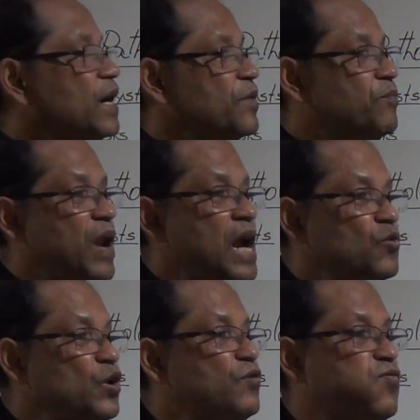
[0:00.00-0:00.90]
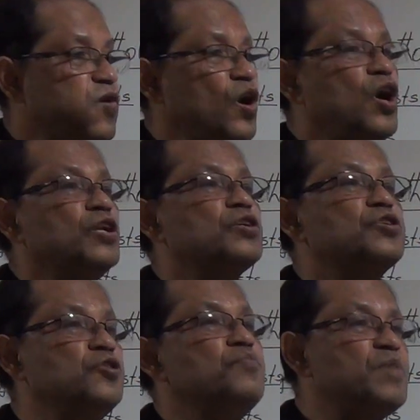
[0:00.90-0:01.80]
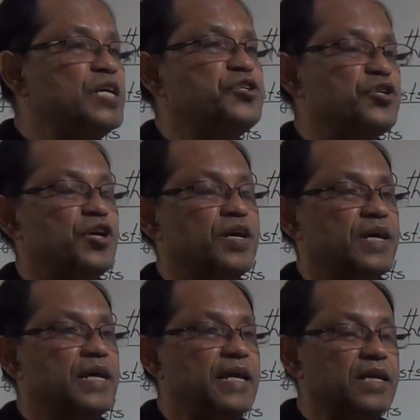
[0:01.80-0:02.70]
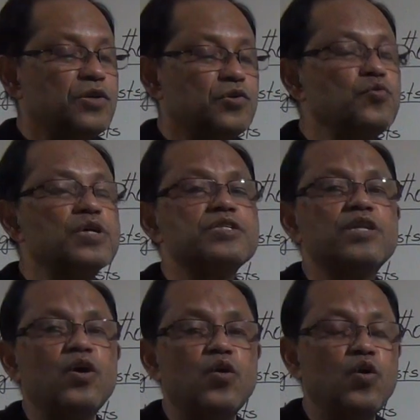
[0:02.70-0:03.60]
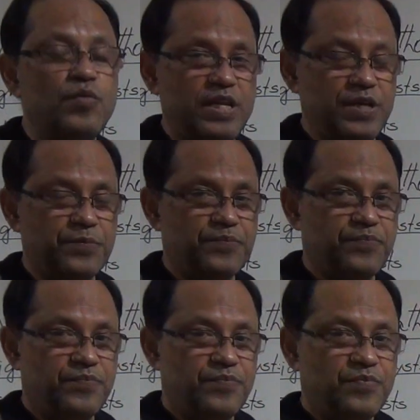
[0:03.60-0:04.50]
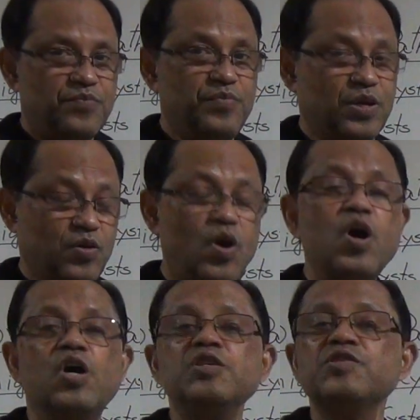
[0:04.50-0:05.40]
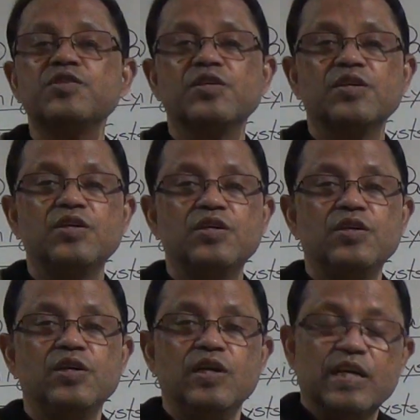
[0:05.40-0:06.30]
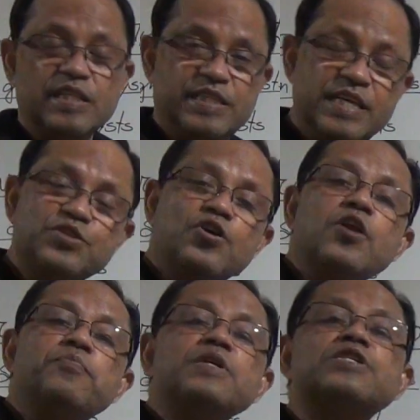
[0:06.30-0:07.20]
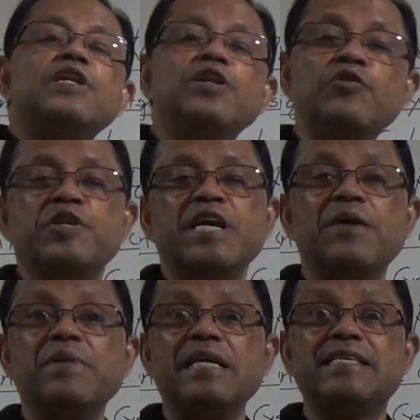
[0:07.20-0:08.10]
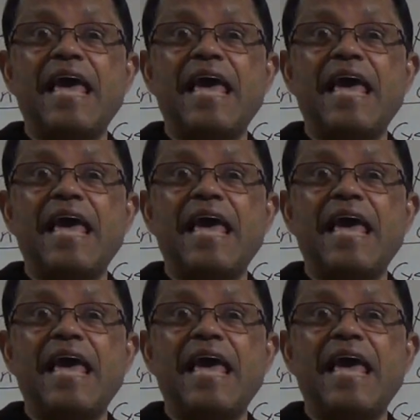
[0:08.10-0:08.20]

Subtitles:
blood will flow too much towards the ovary because this corpus luteum is